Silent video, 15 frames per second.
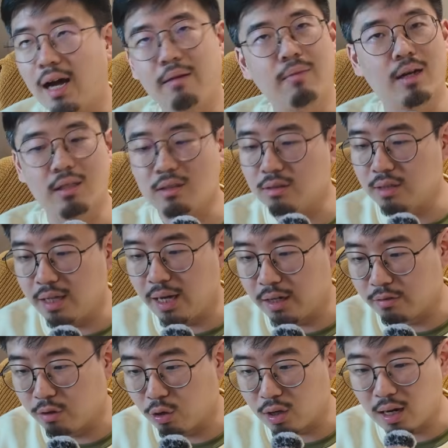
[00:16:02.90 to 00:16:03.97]
time, until the
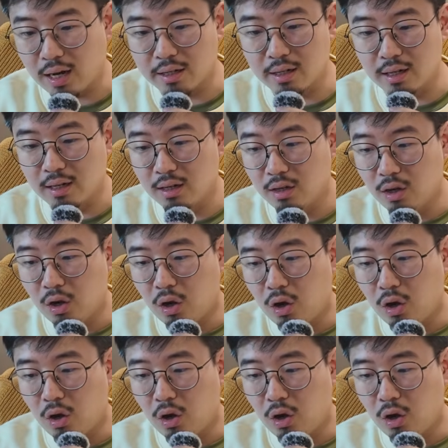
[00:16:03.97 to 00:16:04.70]
end of Lorcana,